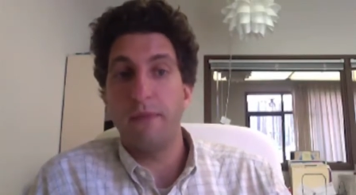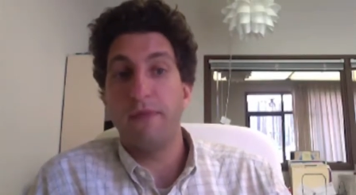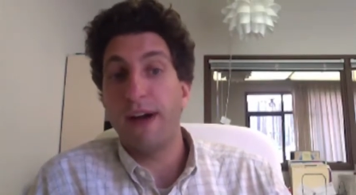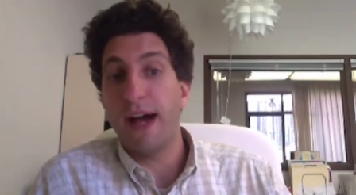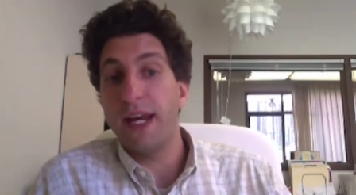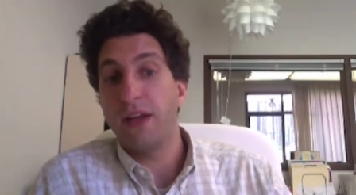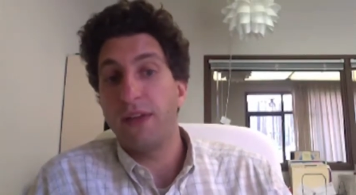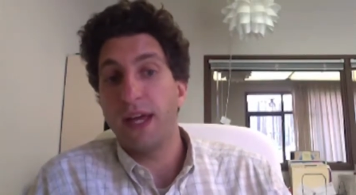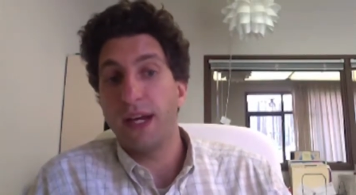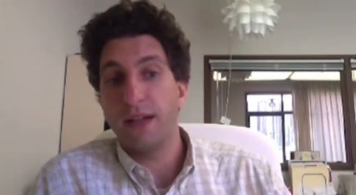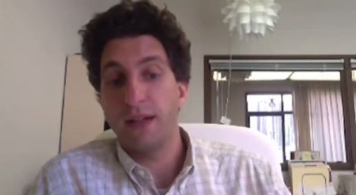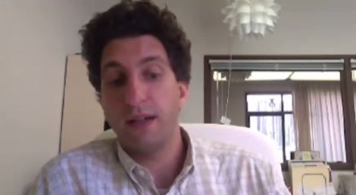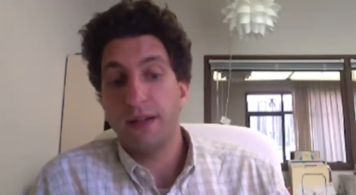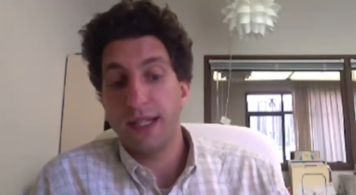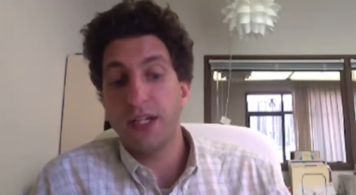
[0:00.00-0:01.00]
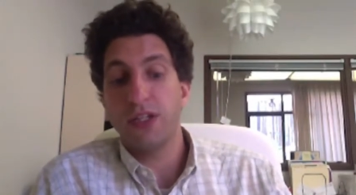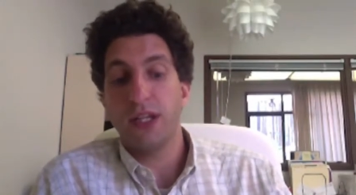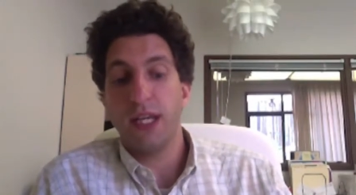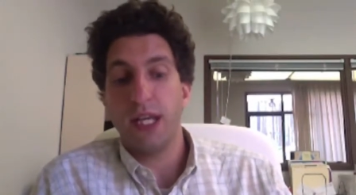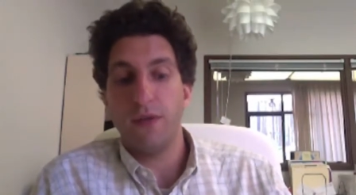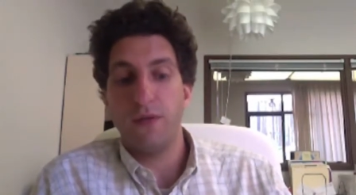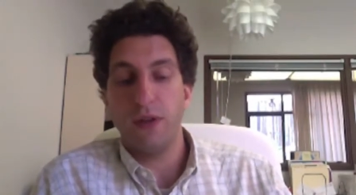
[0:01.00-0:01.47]
Finding that
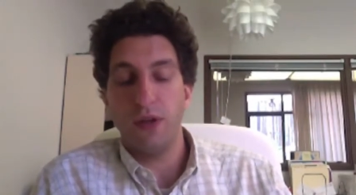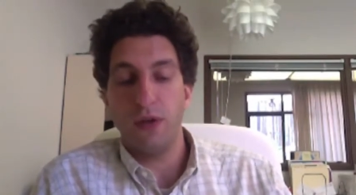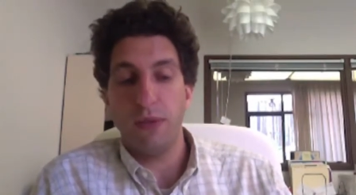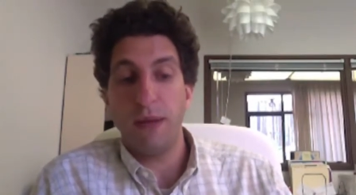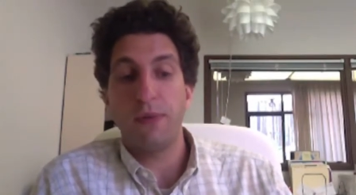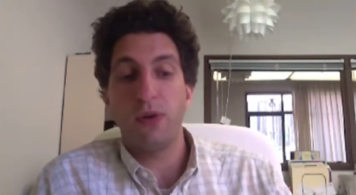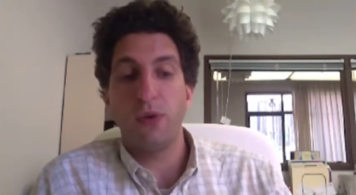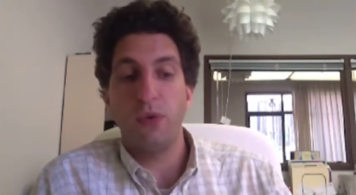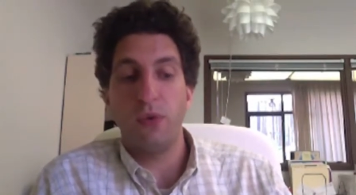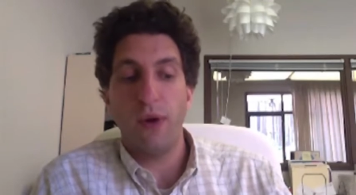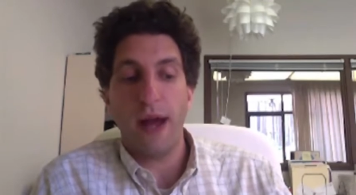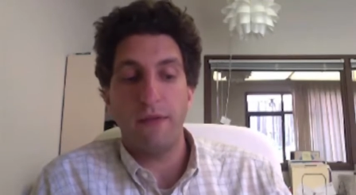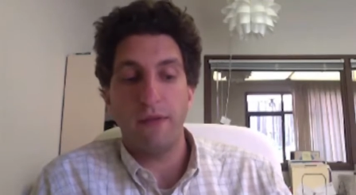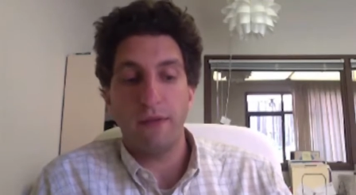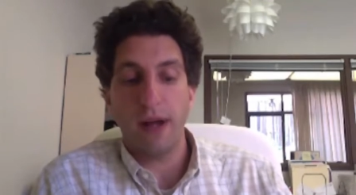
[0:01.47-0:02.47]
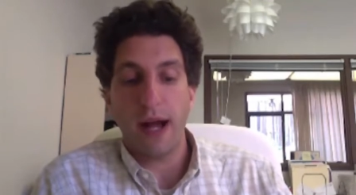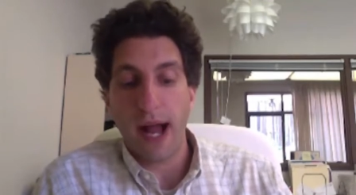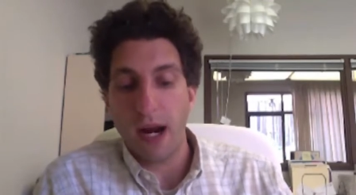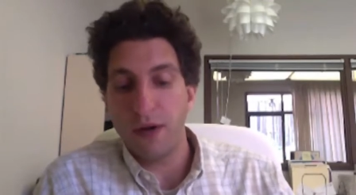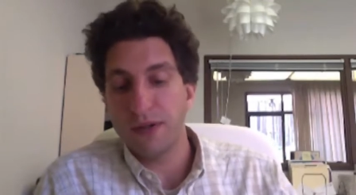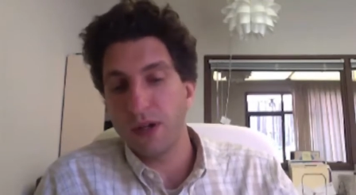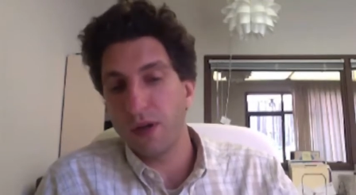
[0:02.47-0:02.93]
essentially, if people who have
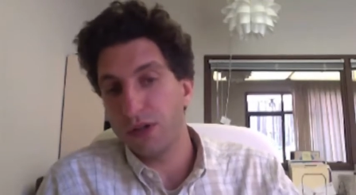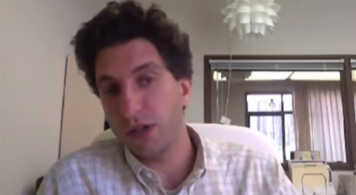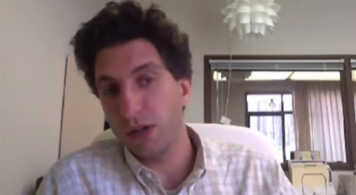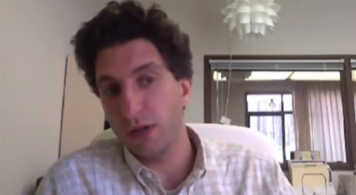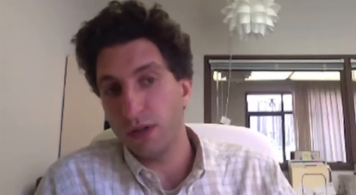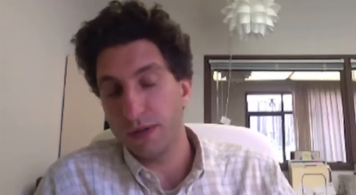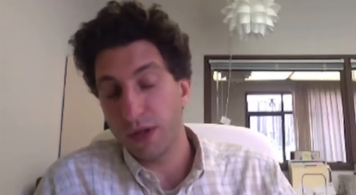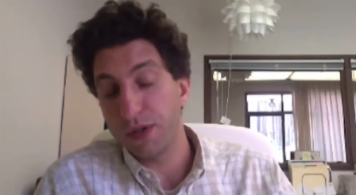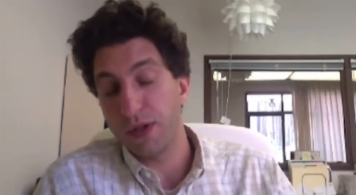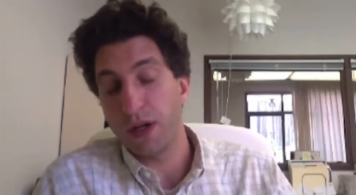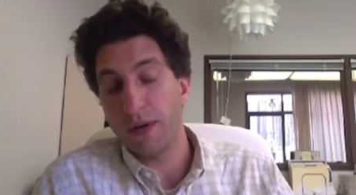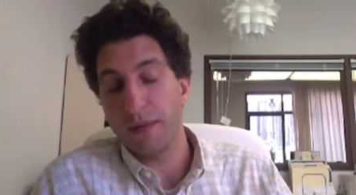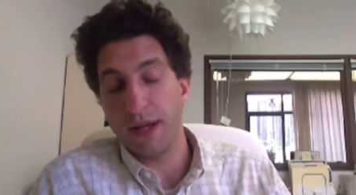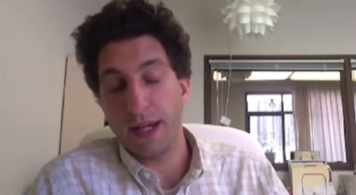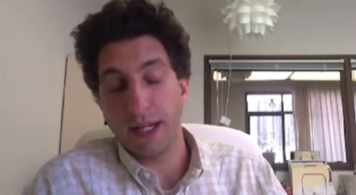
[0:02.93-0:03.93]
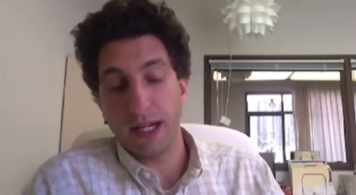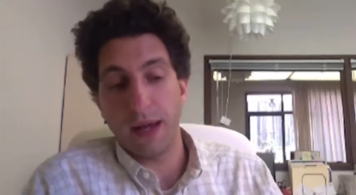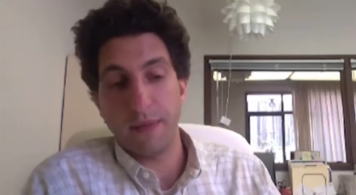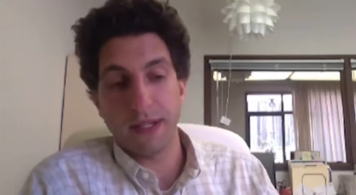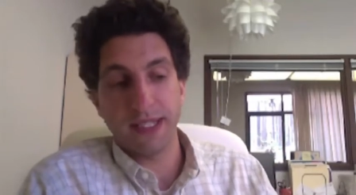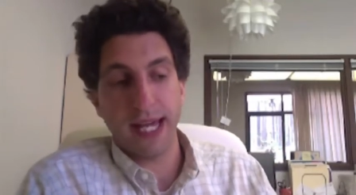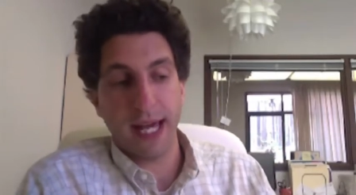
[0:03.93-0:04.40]
higher
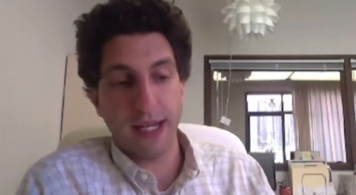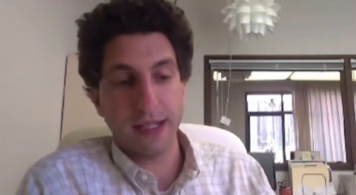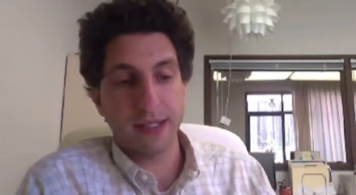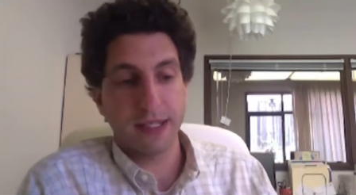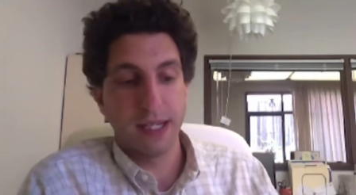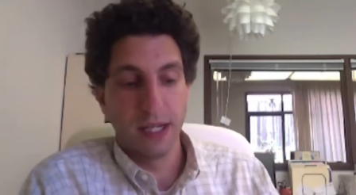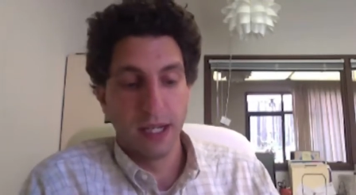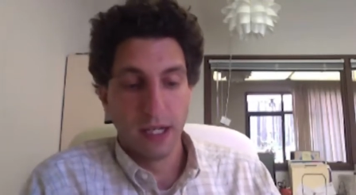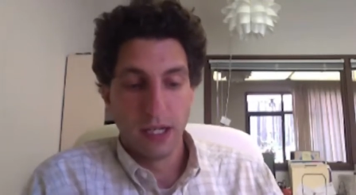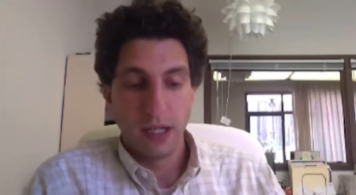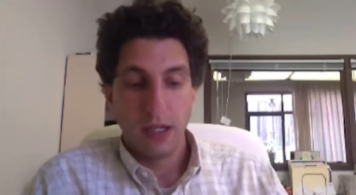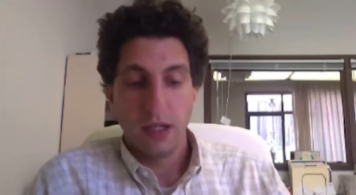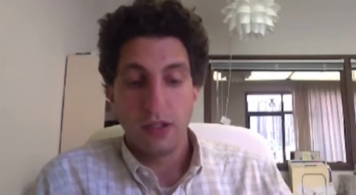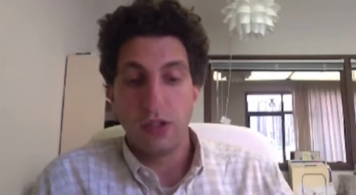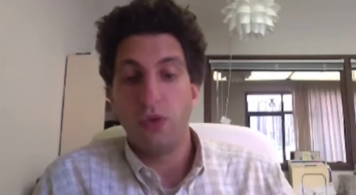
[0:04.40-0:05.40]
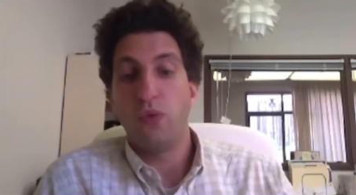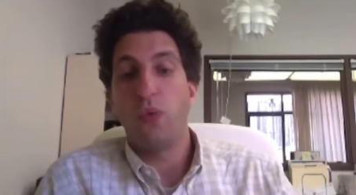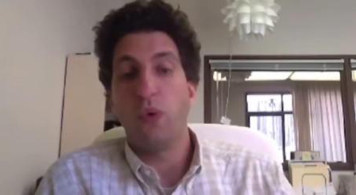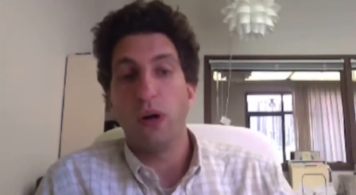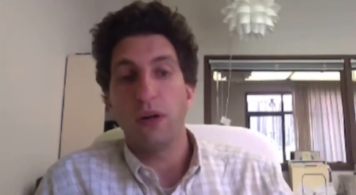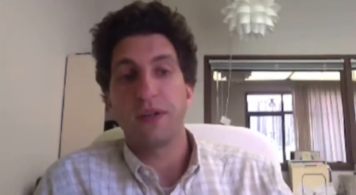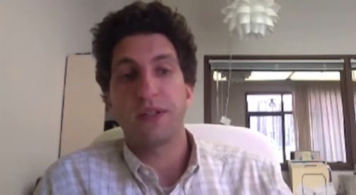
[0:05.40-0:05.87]
socioeconomic status do
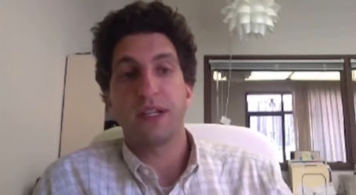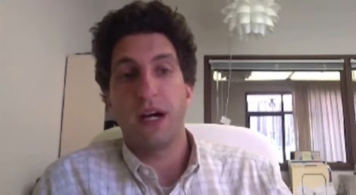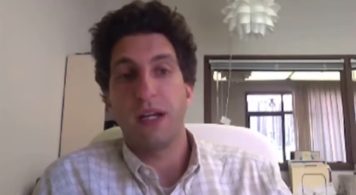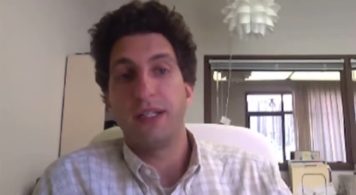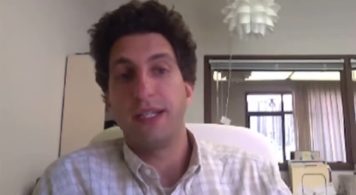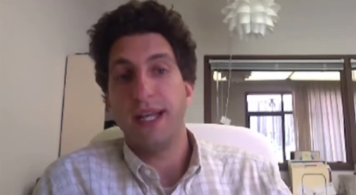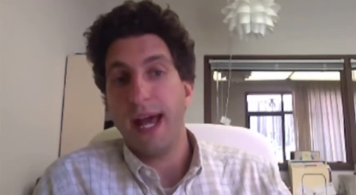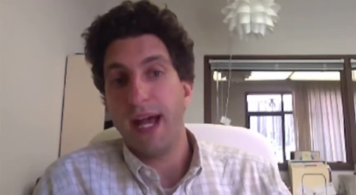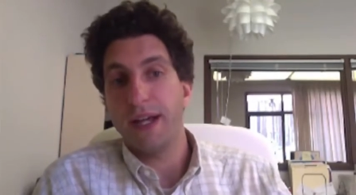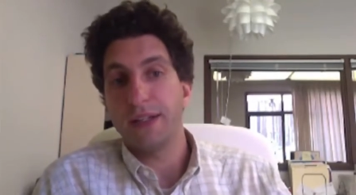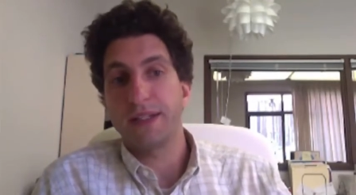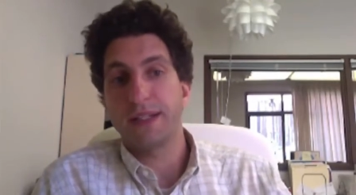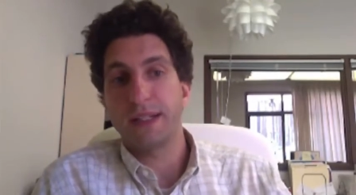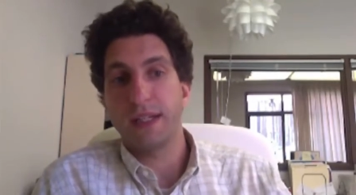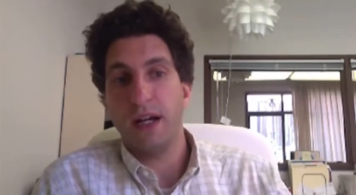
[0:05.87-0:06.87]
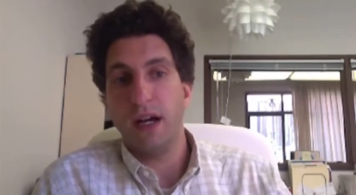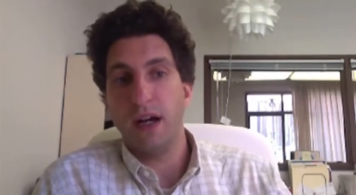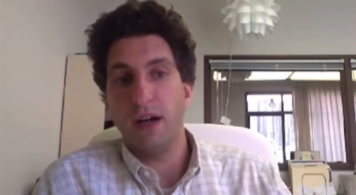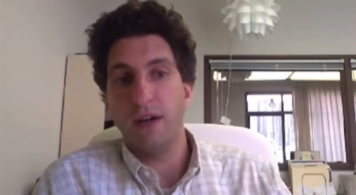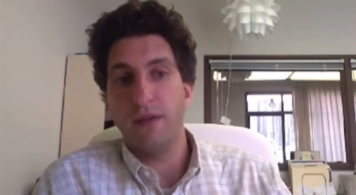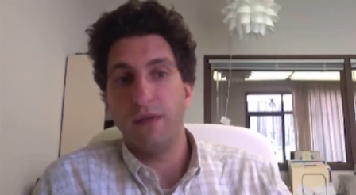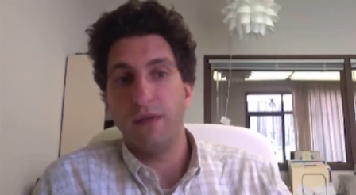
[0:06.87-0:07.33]
worse on tests
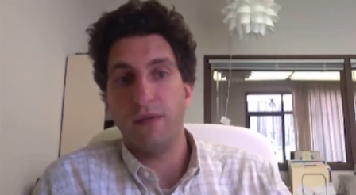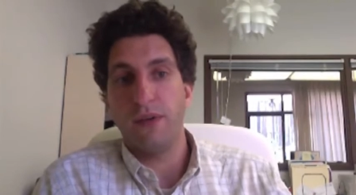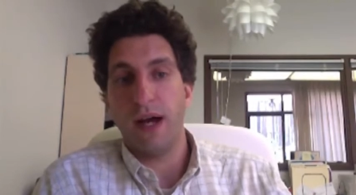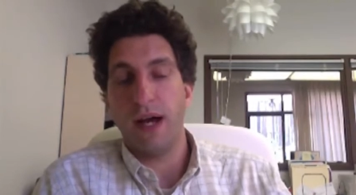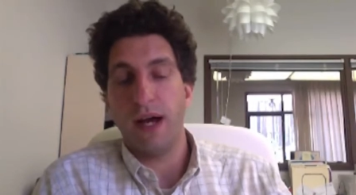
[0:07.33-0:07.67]
of